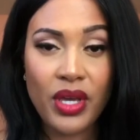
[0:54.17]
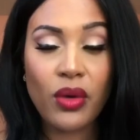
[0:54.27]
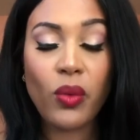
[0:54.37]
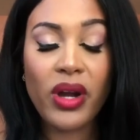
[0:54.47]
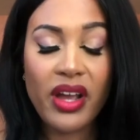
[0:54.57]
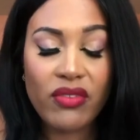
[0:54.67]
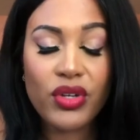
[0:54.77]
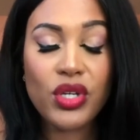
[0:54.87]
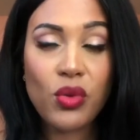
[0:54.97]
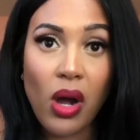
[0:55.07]
Wherever
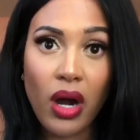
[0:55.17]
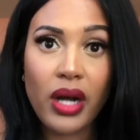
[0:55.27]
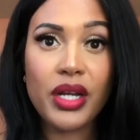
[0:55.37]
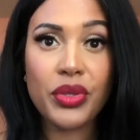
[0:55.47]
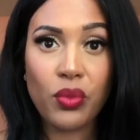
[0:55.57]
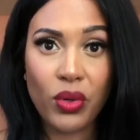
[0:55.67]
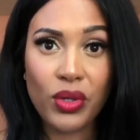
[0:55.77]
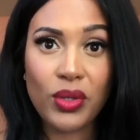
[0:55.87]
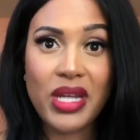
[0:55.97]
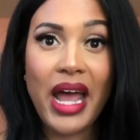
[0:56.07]
you are in the
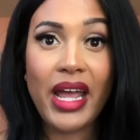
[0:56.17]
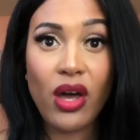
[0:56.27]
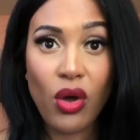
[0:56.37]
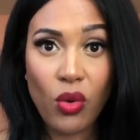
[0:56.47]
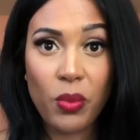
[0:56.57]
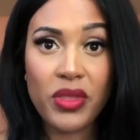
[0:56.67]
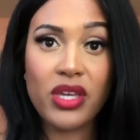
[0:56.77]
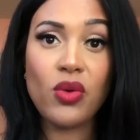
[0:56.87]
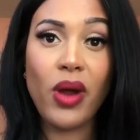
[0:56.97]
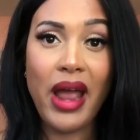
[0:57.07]
world, I hope that
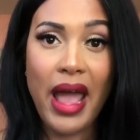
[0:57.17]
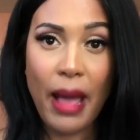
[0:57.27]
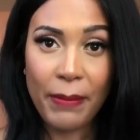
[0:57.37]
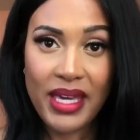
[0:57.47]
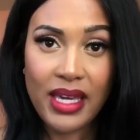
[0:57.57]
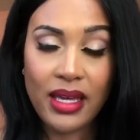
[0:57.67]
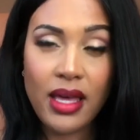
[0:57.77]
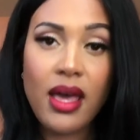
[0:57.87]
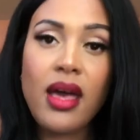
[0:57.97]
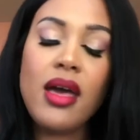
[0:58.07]
you are happy,
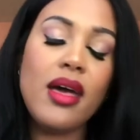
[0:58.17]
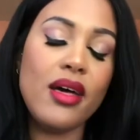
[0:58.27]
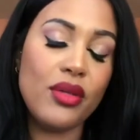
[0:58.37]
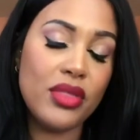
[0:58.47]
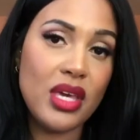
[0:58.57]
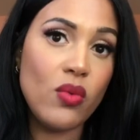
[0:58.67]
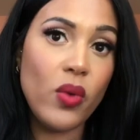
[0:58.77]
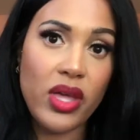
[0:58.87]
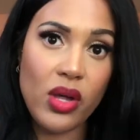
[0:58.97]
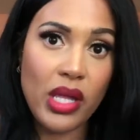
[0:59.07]
healthy,
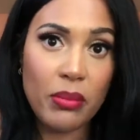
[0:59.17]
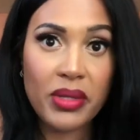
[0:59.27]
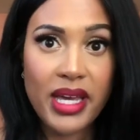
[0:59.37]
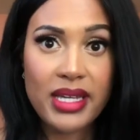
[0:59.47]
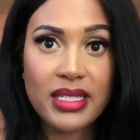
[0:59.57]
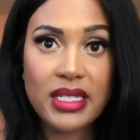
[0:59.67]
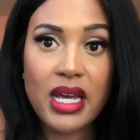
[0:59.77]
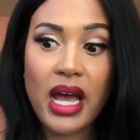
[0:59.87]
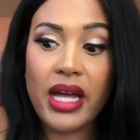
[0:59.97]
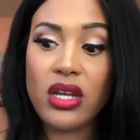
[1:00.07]
well, and blessed.
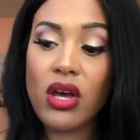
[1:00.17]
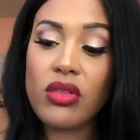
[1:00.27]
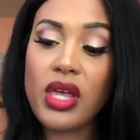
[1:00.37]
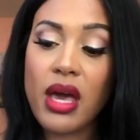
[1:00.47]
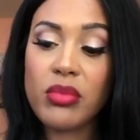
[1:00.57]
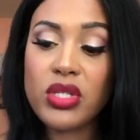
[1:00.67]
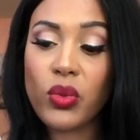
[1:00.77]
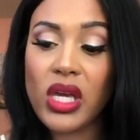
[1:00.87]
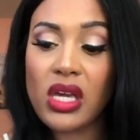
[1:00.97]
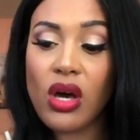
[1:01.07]
I know that
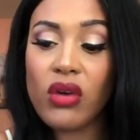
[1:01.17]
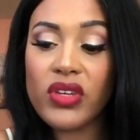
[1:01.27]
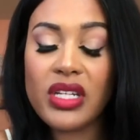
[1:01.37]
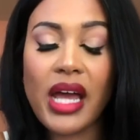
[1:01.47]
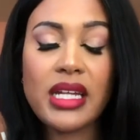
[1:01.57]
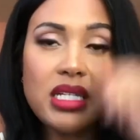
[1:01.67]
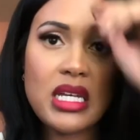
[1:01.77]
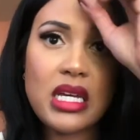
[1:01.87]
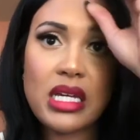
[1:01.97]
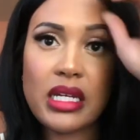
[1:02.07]
between
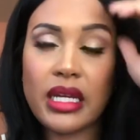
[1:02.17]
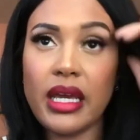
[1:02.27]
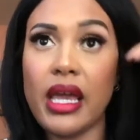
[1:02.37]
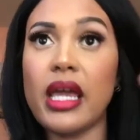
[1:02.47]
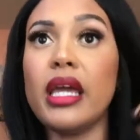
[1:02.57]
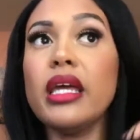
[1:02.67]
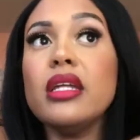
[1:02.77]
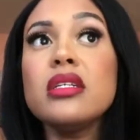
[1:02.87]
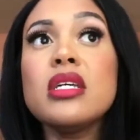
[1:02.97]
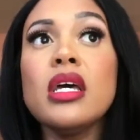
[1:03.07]
COVID-19 and